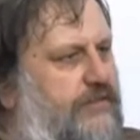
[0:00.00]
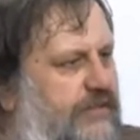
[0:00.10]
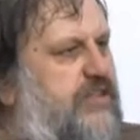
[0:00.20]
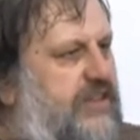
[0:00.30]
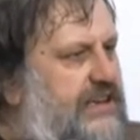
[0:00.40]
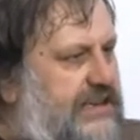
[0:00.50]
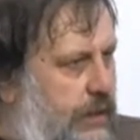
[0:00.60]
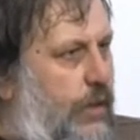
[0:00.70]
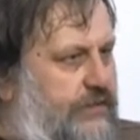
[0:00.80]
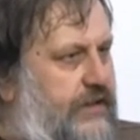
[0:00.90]
efficiency
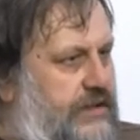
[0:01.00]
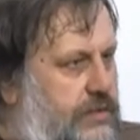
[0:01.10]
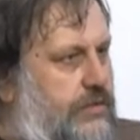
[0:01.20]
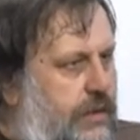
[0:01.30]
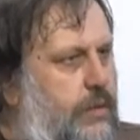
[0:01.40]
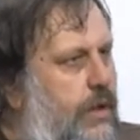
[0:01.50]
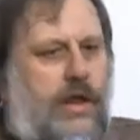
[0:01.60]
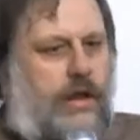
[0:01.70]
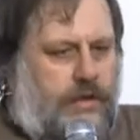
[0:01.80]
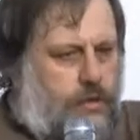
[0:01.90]
of it. You know,
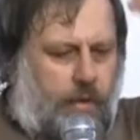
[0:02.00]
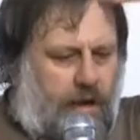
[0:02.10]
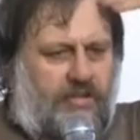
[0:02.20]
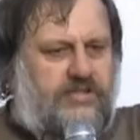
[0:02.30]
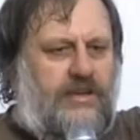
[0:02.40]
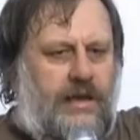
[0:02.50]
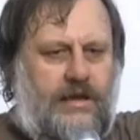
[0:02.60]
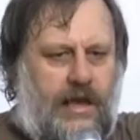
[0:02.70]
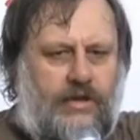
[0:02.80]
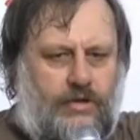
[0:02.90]
you
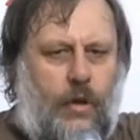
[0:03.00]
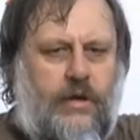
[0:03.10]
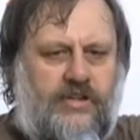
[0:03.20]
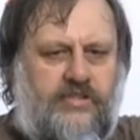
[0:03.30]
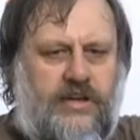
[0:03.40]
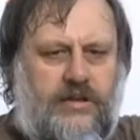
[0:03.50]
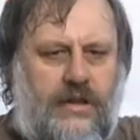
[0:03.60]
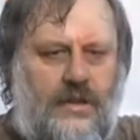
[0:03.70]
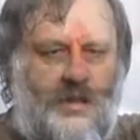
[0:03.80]
rationally acknowledge it,